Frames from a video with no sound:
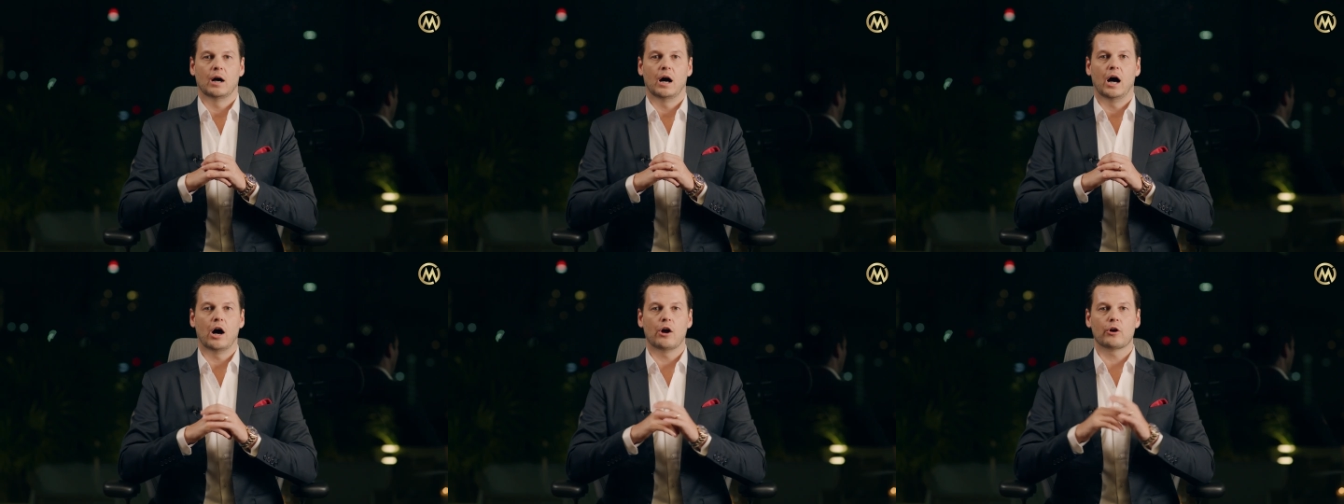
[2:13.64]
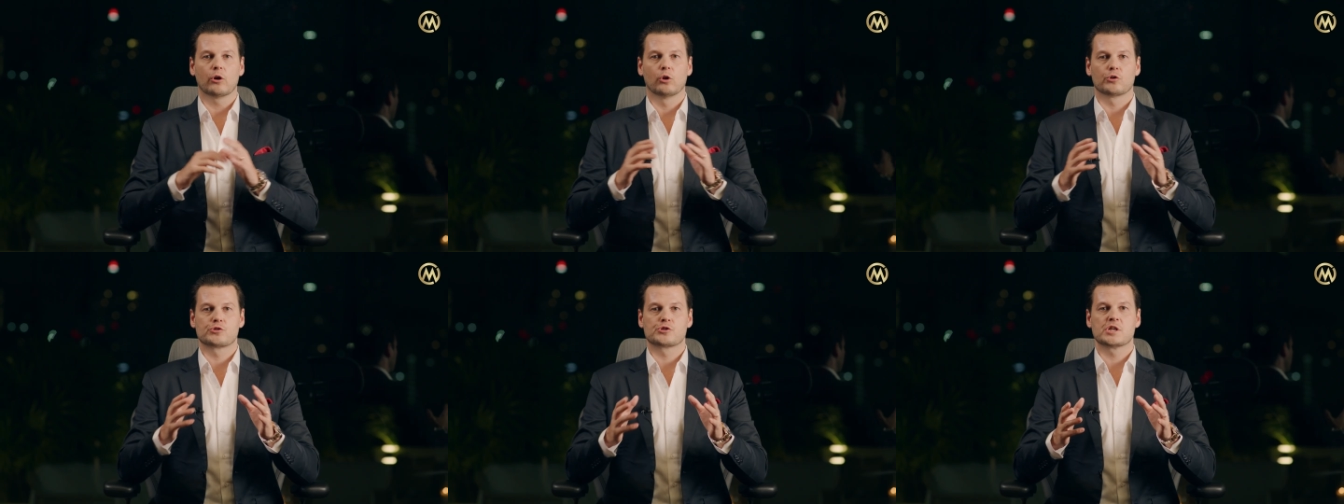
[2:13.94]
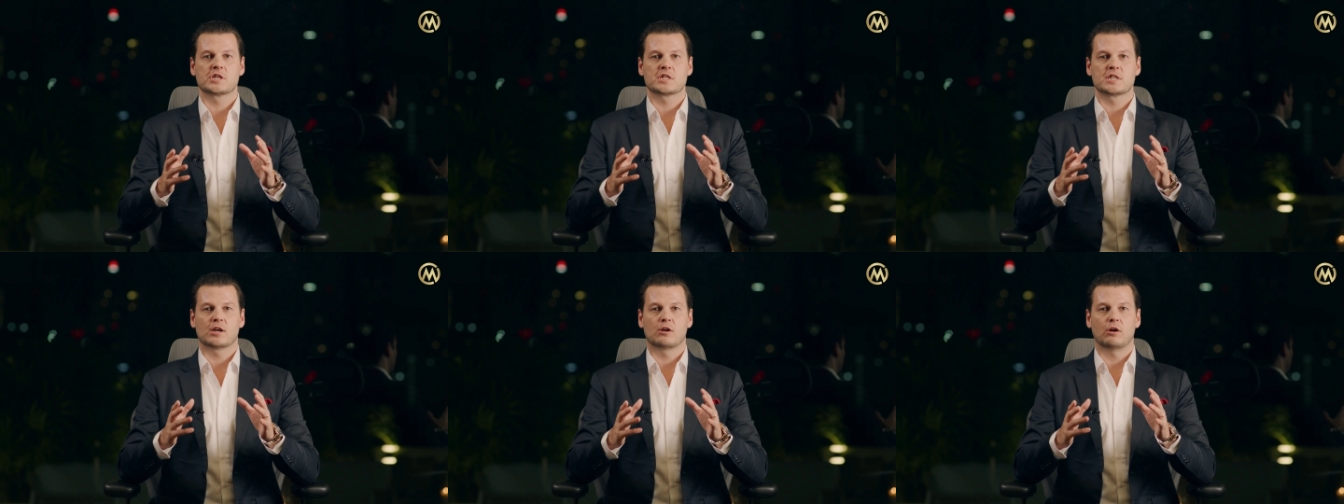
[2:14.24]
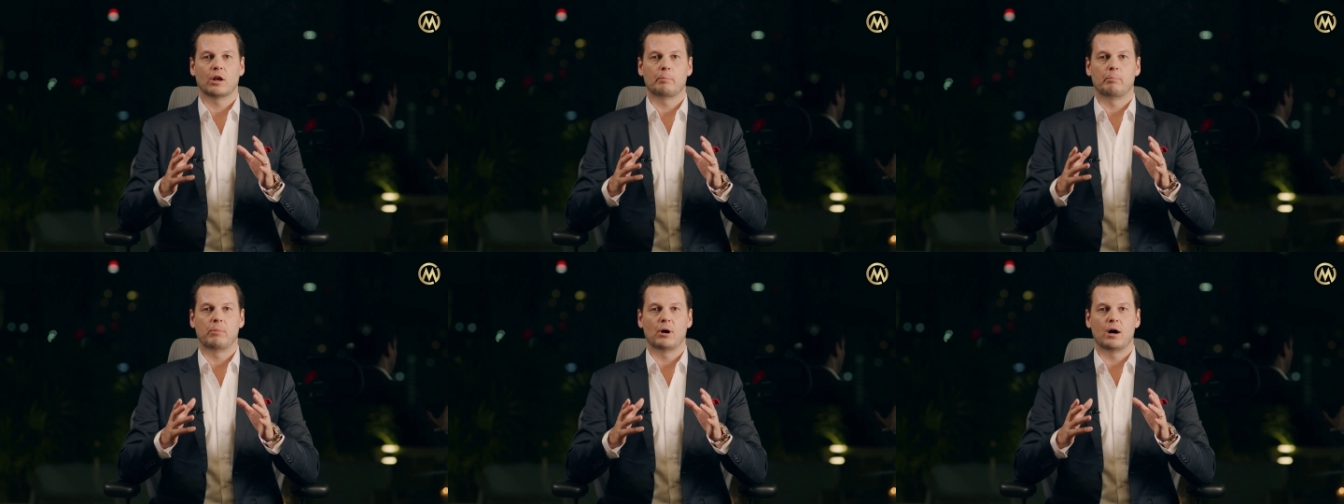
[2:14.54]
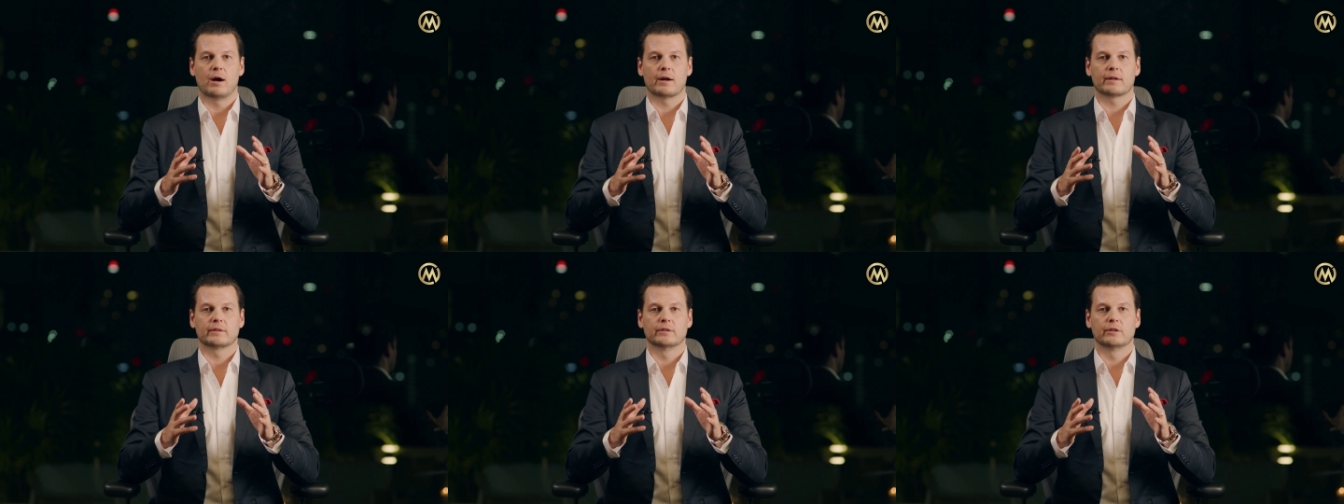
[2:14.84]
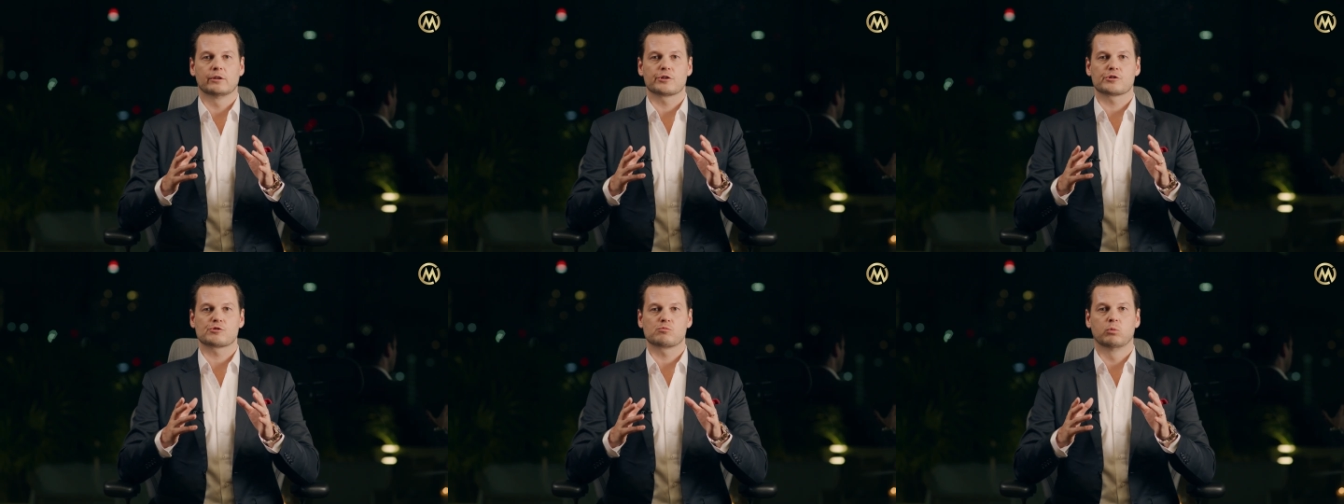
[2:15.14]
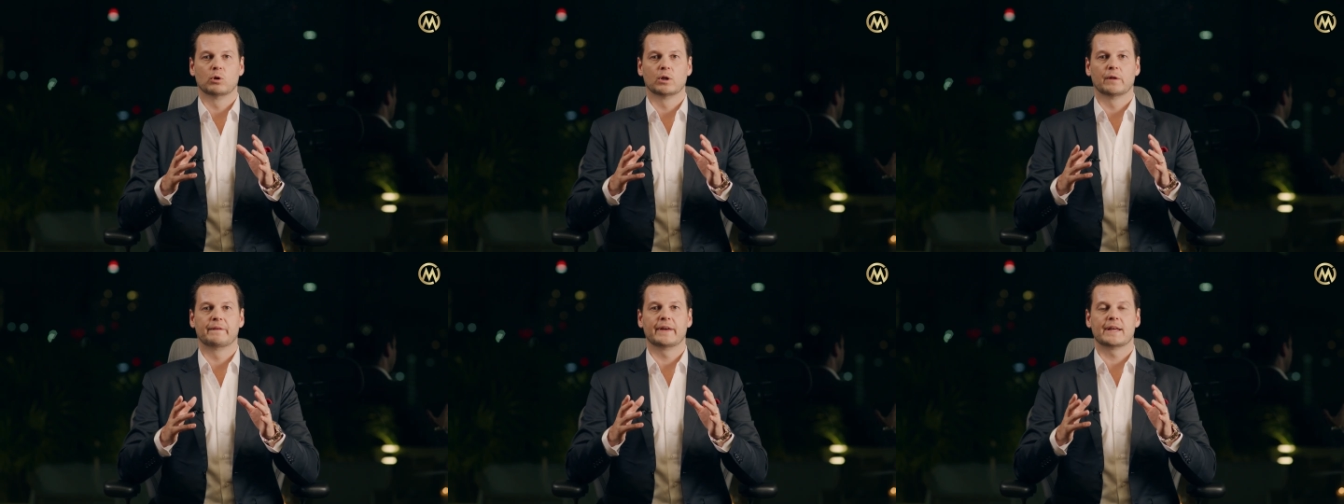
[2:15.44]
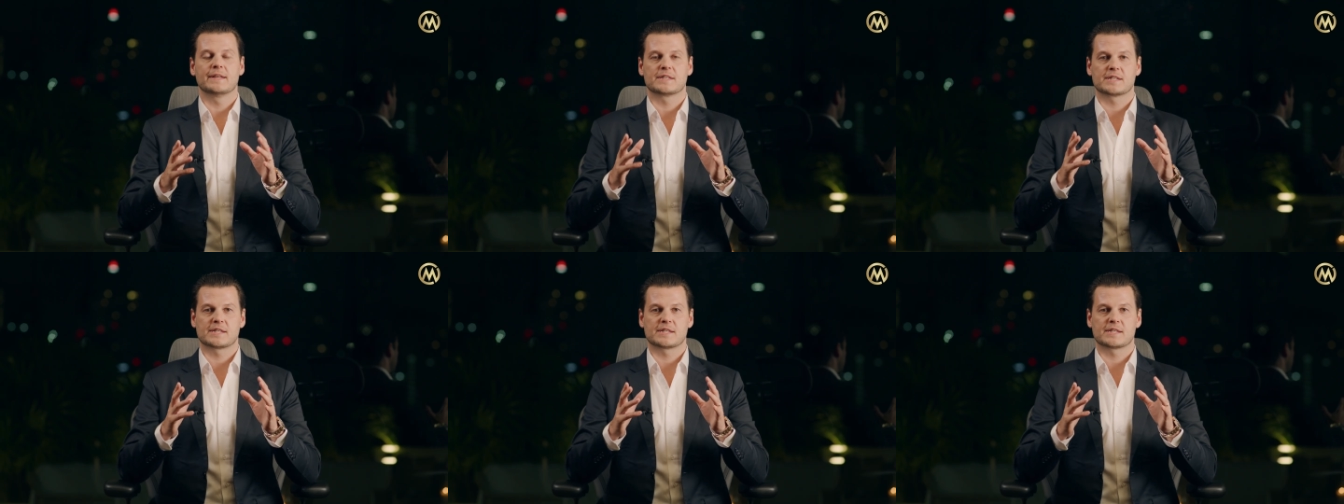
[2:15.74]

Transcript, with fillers: Our logistical partners will then